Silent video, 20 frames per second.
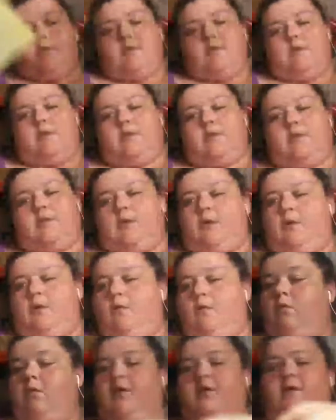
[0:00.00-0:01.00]
So
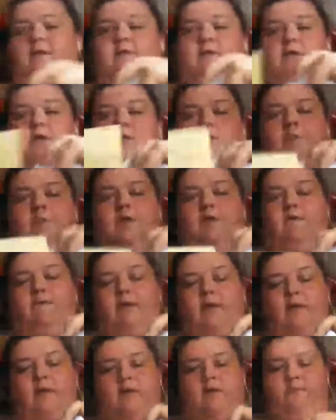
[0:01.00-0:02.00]
one of the things you may
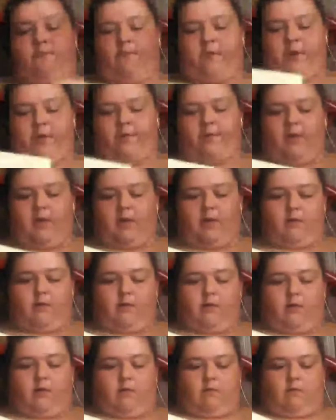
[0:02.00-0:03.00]
find in the freebie,
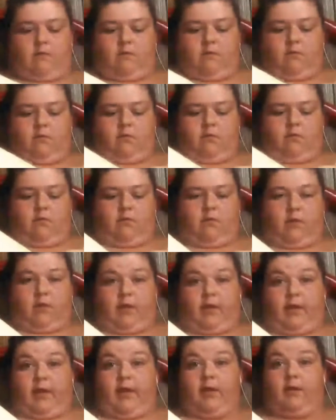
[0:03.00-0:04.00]

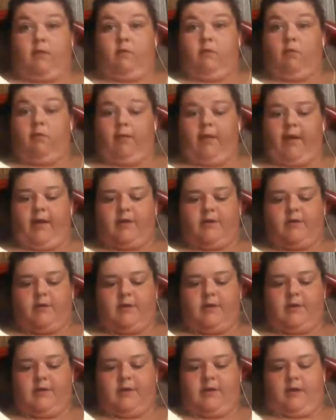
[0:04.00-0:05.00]
or in the one we
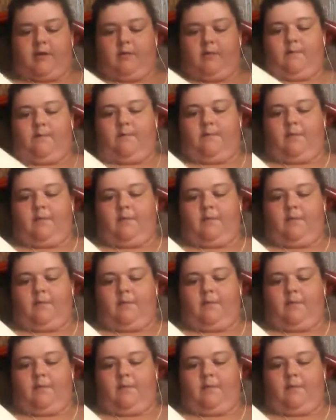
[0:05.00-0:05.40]
actually sell,